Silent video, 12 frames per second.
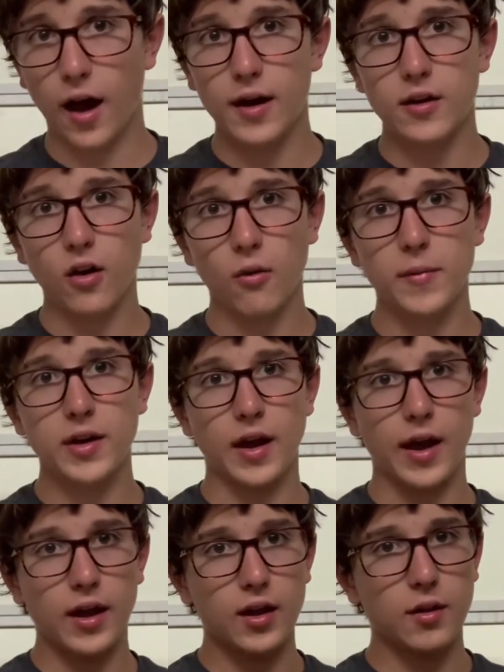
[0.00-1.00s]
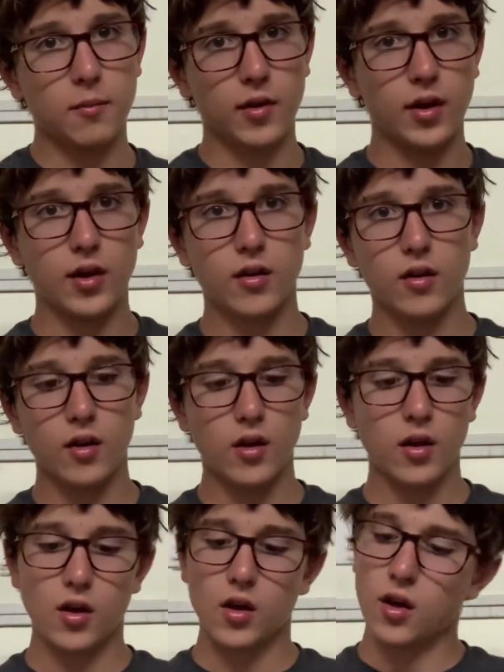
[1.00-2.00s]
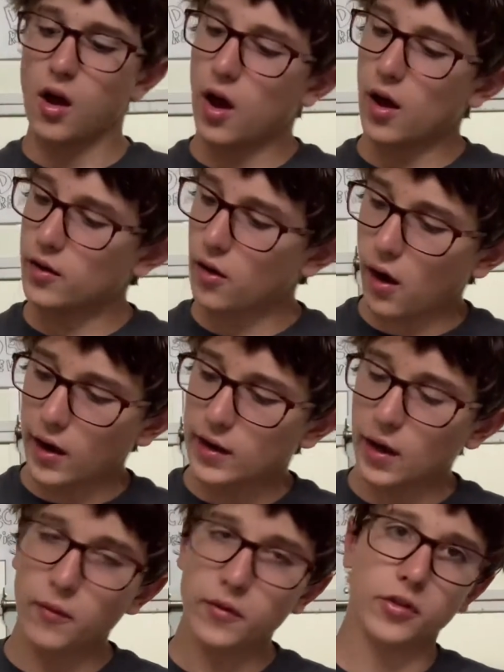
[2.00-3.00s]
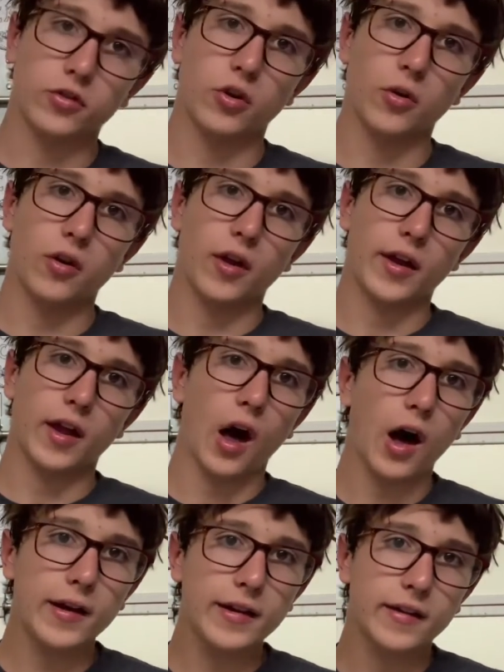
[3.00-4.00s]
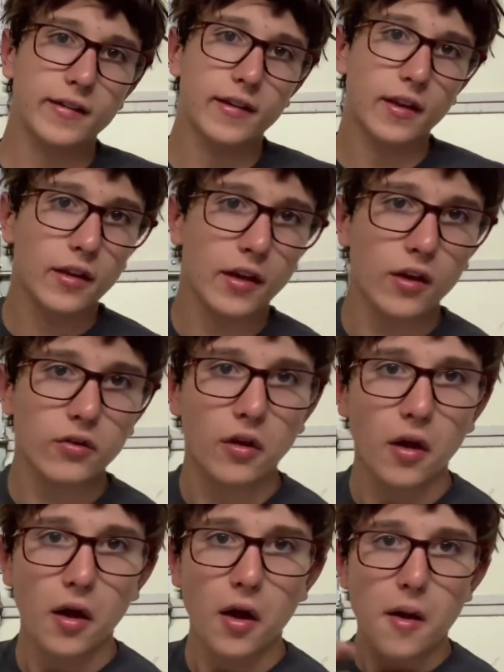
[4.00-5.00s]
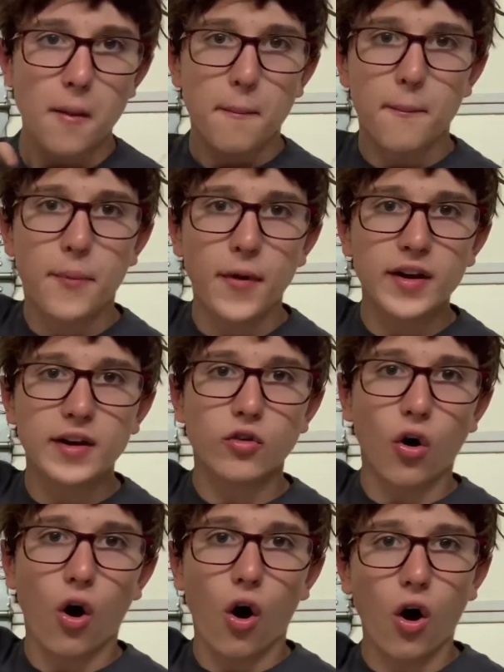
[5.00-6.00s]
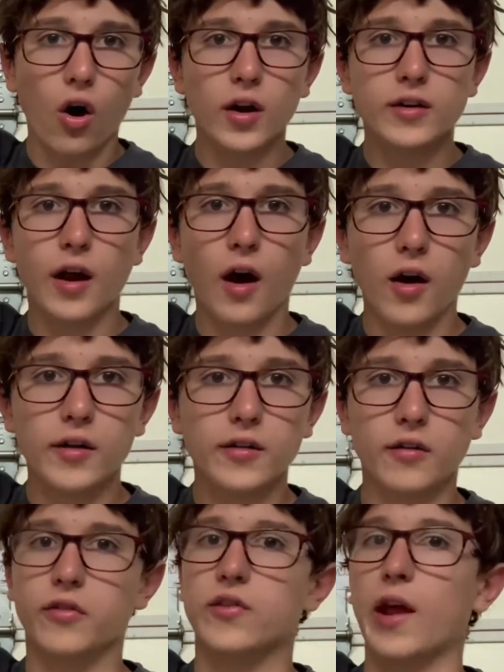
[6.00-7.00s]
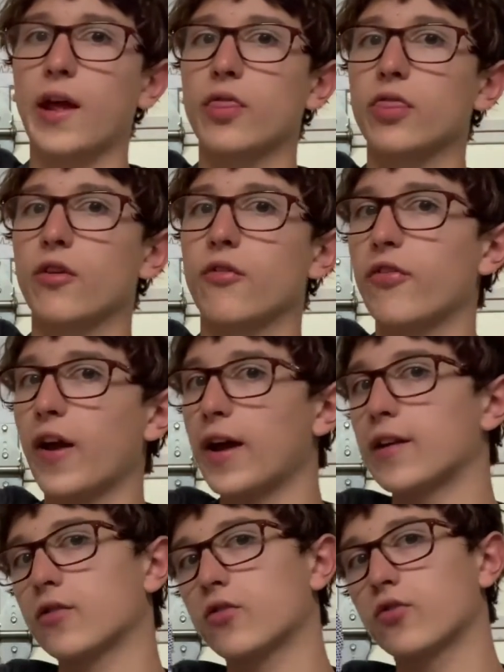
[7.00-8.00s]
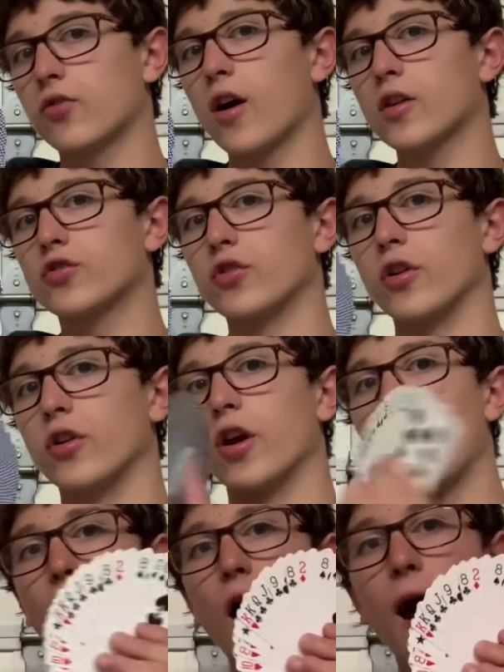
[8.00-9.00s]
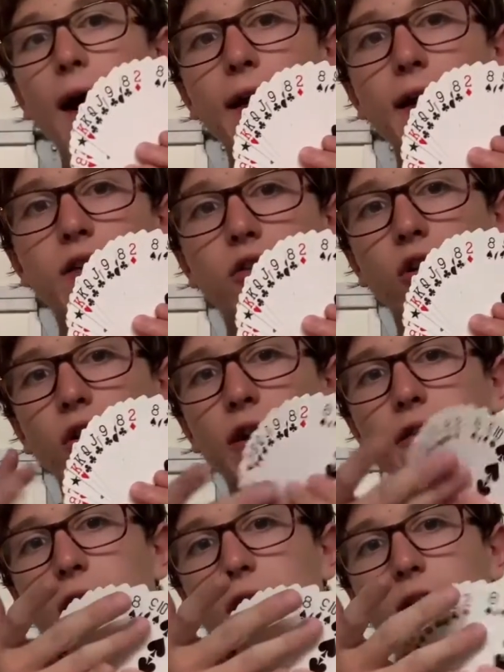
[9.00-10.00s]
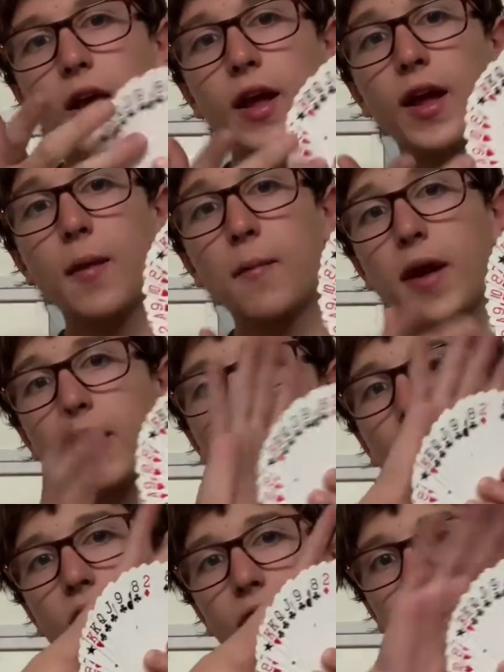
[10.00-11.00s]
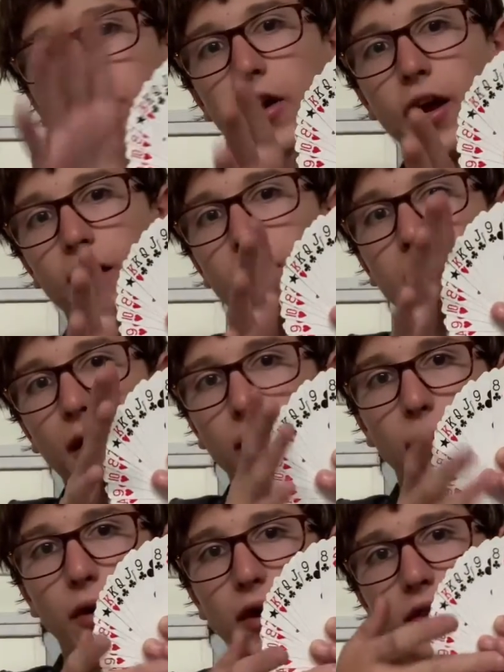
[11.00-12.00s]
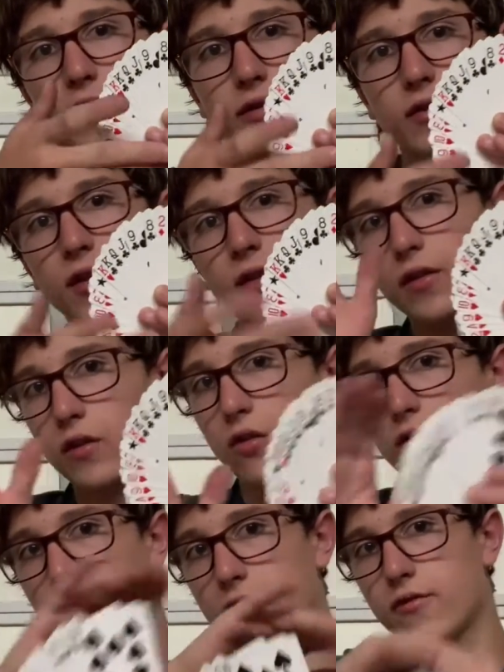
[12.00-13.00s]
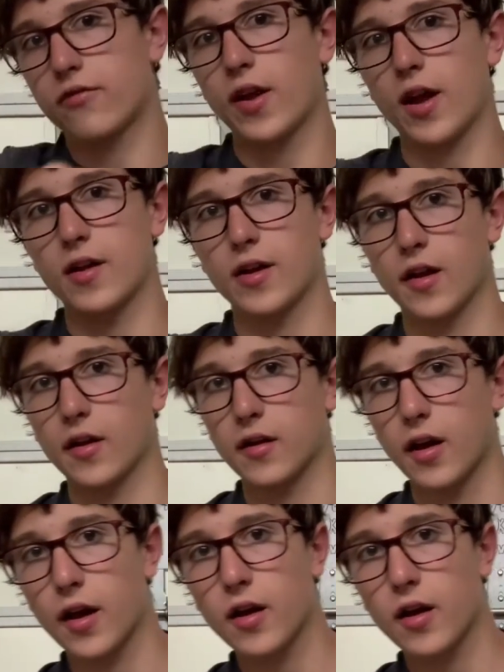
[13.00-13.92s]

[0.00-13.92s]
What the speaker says: I don't mean to hate, man. I get what they're doing, like honey silicone. But it's hard to understand the fan structure. I had to turn it around. It makes a great fan, by the way. This is a great fan name tag.